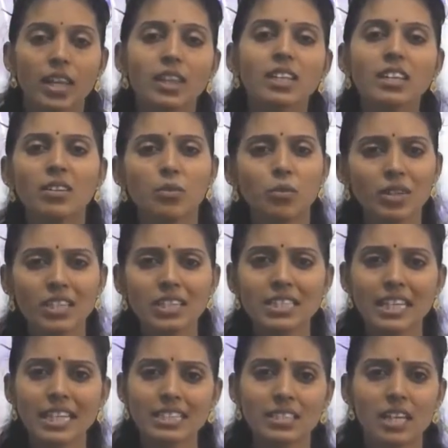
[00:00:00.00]
Then what
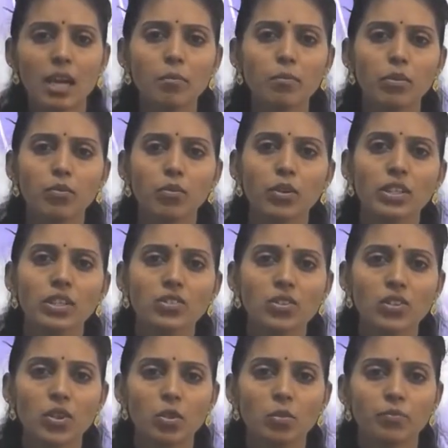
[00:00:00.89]
is the example for
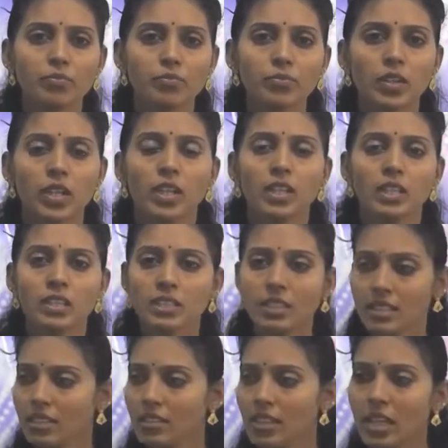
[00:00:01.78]
this cube?
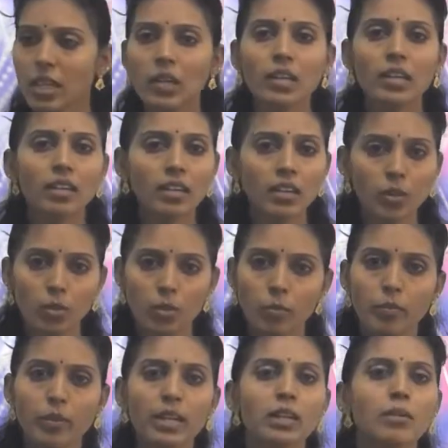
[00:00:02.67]
See, regularly
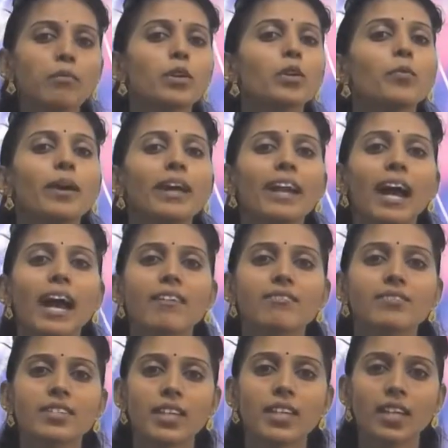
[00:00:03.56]
you might
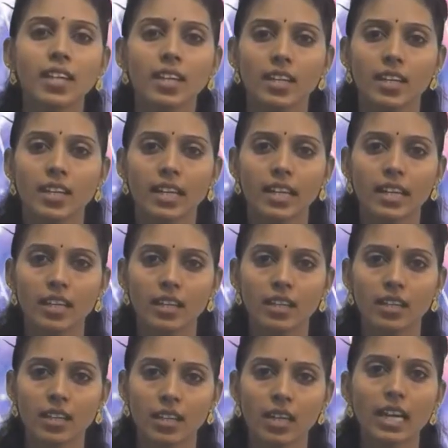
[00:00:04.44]
have seen in
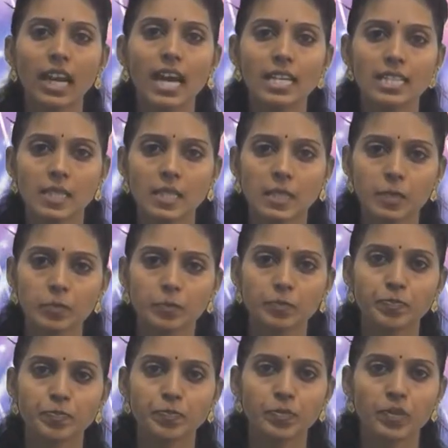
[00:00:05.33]
class
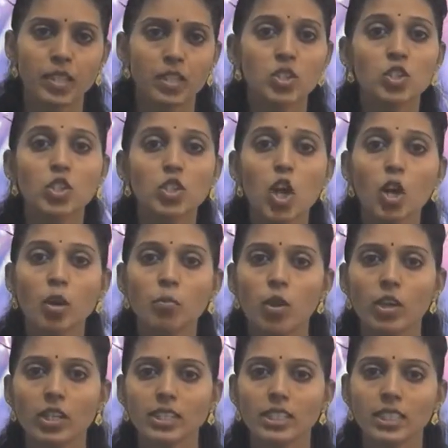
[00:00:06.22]
chalk
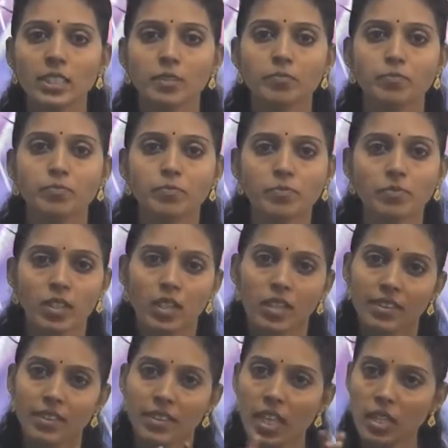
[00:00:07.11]
box
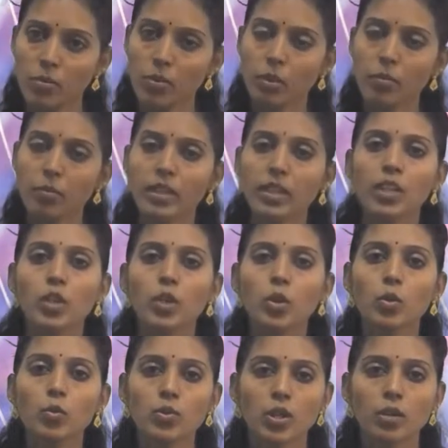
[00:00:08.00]
that will be in
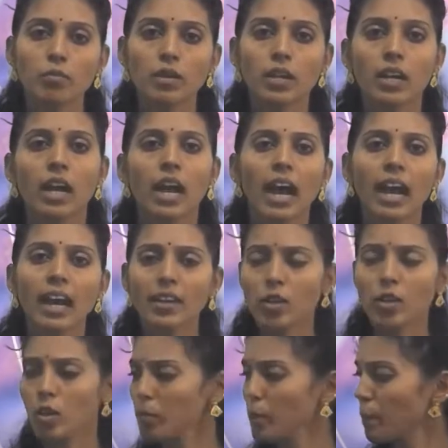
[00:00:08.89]
cube shape,
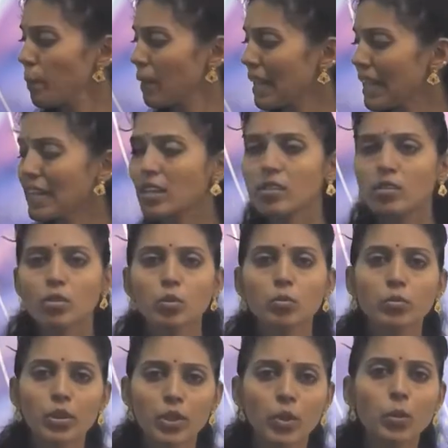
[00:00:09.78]
and you will be playing
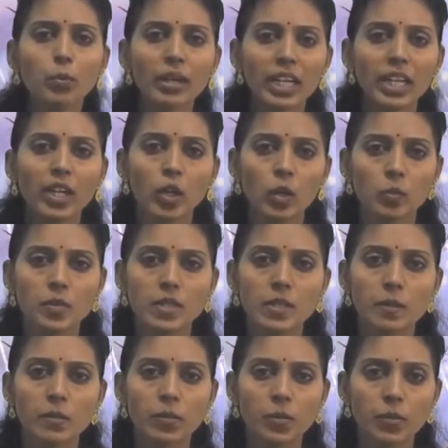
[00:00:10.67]
Rubik
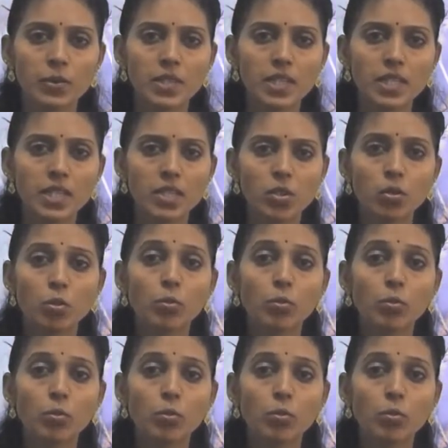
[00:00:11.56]
cubes, isn't it?